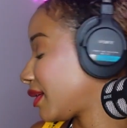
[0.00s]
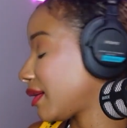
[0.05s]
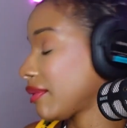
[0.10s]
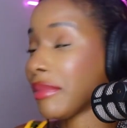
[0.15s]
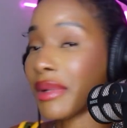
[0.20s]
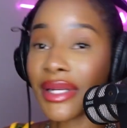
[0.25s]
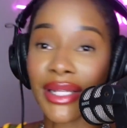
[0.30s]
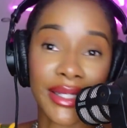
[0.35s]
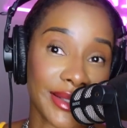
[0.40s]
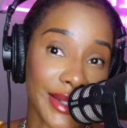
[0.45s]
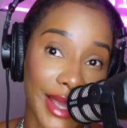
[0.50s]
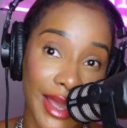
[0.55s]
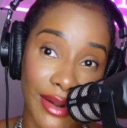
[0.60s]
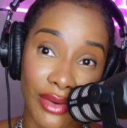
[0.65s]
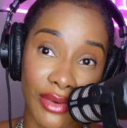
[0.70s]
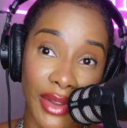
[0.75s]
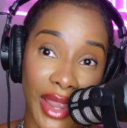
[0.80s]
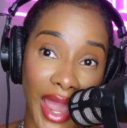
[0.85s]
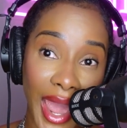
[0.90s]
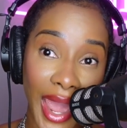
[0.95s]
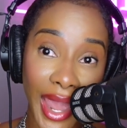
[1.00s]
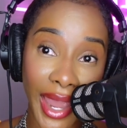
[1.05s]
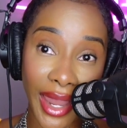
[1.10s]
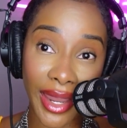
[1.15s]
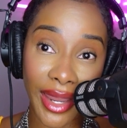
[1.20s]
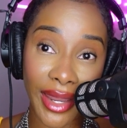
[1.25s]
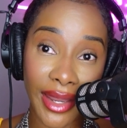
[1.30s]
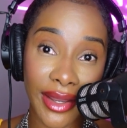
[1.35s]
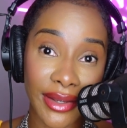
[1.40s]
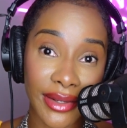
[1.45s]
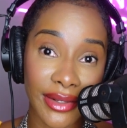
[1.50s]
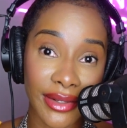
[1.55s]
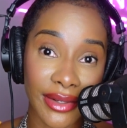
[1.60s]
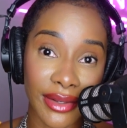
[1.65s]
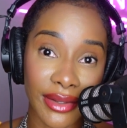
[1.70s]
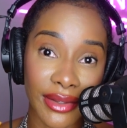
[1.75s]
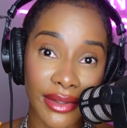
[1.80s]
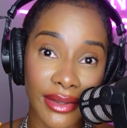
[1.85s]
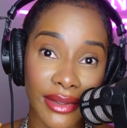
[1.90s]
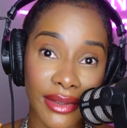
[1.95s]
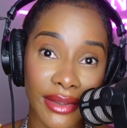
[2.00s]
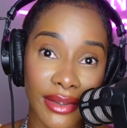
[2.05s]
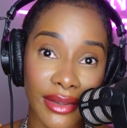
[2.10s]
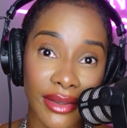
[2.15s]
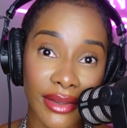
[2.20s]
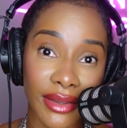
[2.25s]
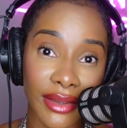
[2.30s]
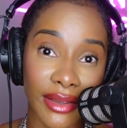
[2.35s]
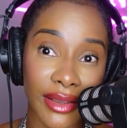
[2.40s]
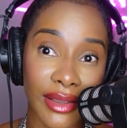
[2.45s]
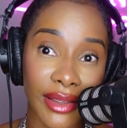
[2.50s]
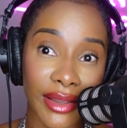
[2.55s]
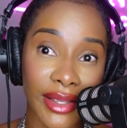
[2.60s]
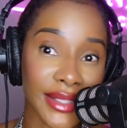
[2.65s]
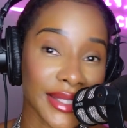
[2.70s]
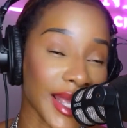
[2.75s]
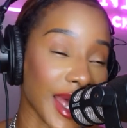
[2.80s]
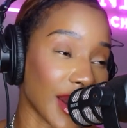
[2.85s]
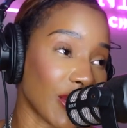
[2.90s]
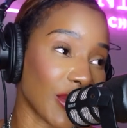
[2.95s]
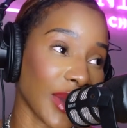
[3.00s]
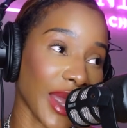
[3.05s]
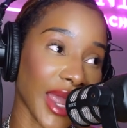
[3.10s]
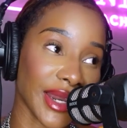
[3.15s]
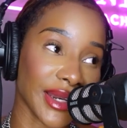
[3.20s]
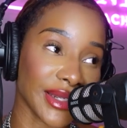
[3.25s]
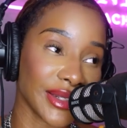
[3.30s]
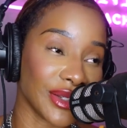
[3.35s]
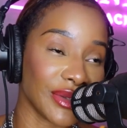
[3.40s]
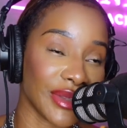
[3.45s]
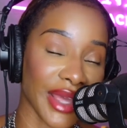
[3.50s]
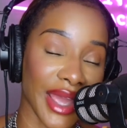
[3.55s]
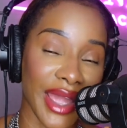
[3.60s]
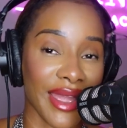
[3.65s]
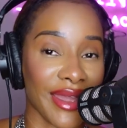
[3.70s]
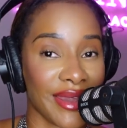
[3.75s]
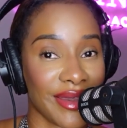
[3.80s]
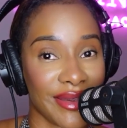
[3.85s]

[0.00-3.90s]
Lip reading: But it's not okay. It's not okay to do that.